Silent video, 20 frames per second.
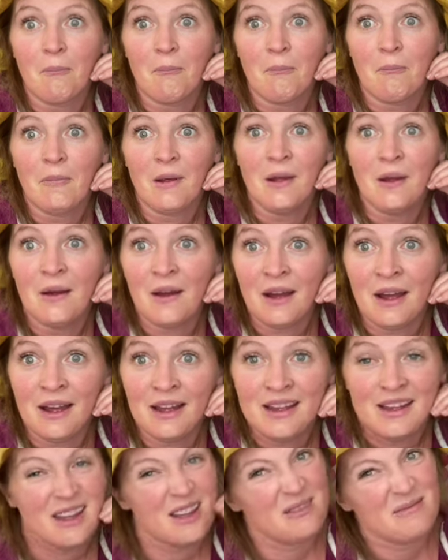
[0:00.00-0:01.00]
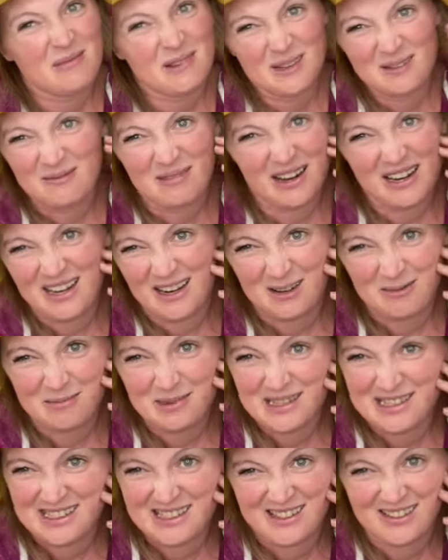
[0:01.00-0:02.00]
But it might not
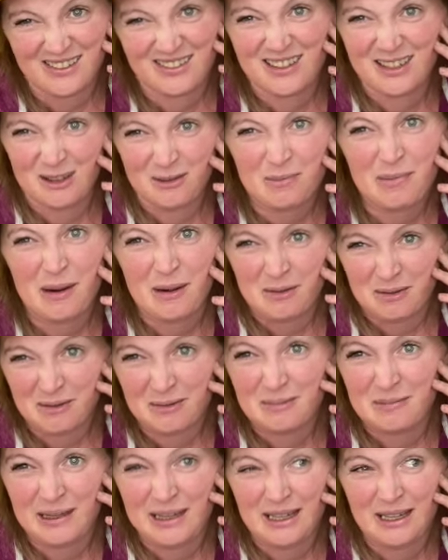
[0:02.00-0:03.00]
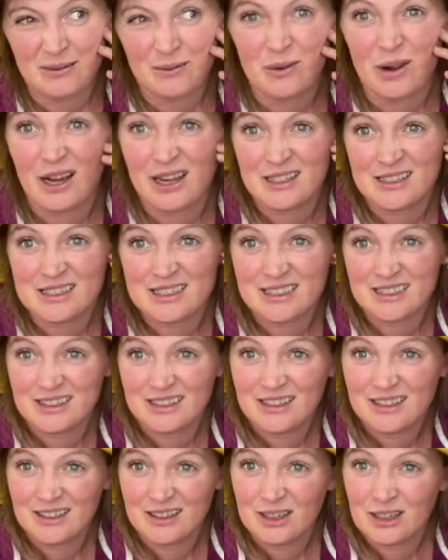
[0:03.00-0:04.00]
be snowy. It'll probably be what?
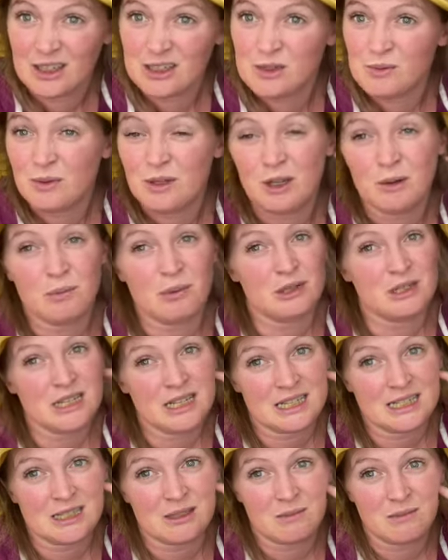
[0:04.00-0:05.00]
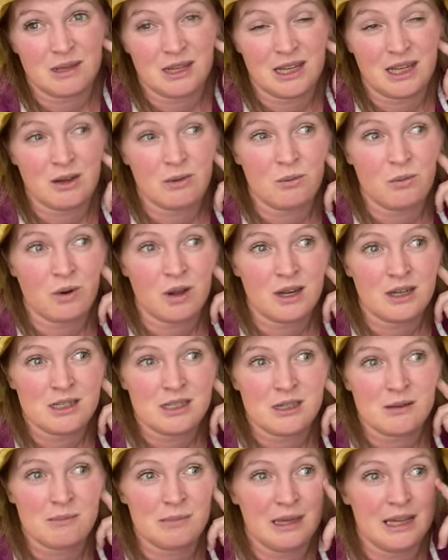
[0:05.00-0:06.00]
Because when you predict something, you want
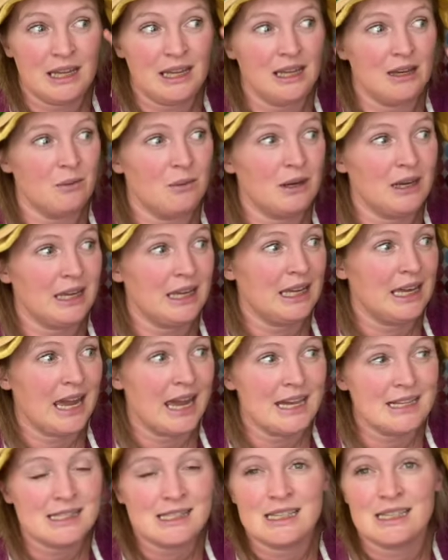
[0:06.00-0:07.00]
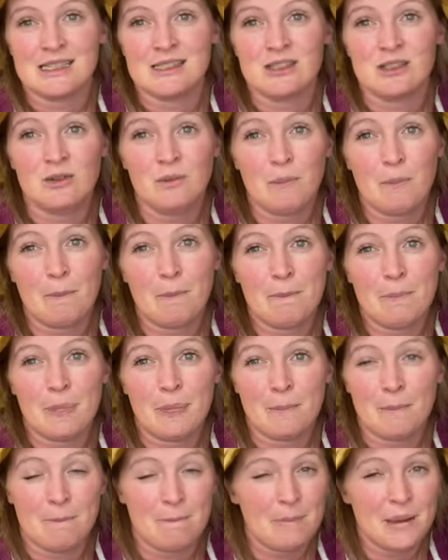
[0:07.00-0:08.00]
to guess as
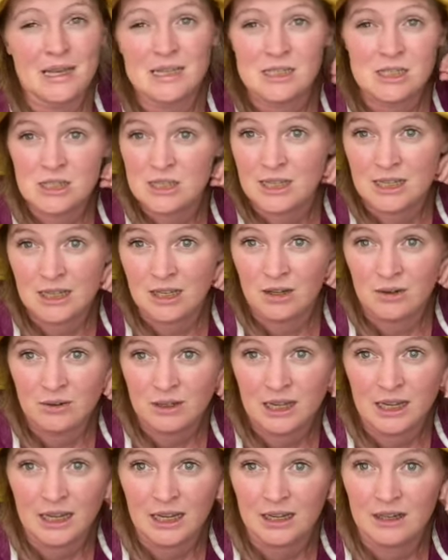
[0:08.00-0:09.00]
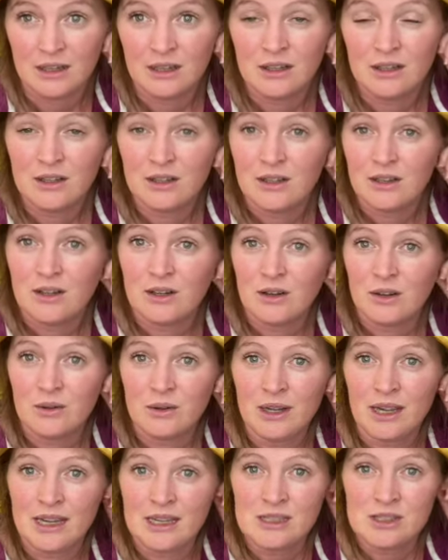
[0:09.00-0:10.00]
best that you can.
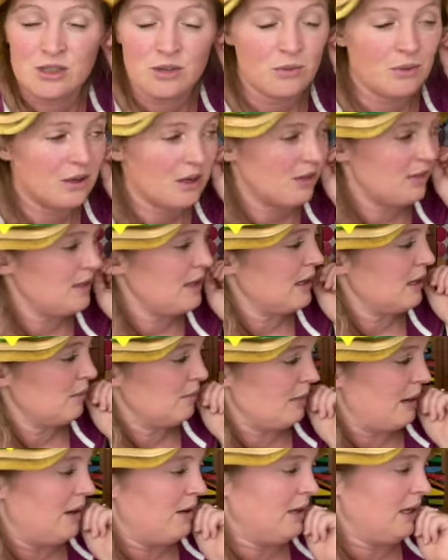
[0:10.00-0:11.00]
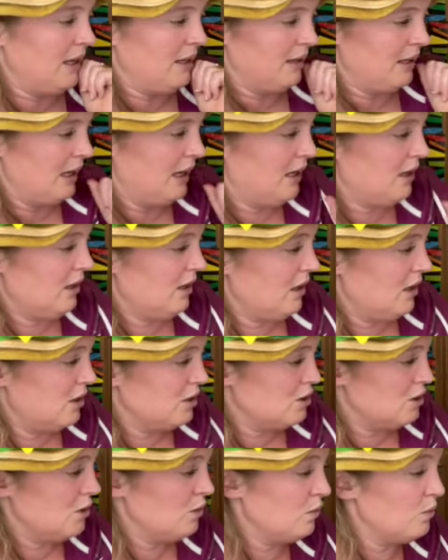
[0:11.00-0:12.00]
Okay, so you want to think about it. Like,
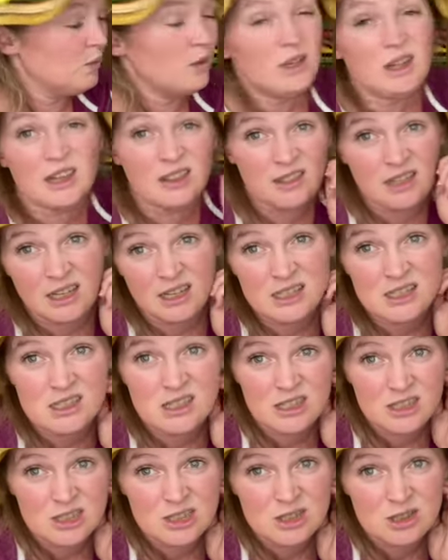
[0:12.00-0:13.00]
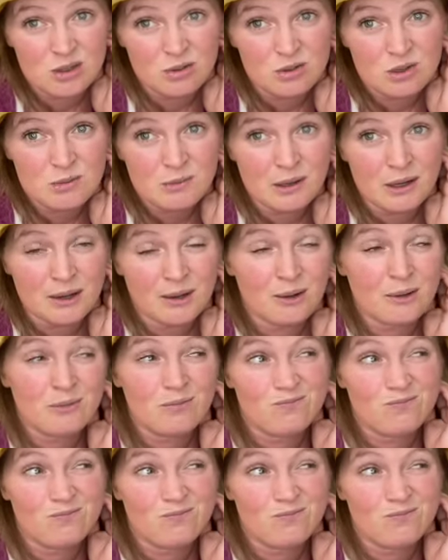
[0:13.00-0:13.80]
do you really think it's gonna snow tomorrow?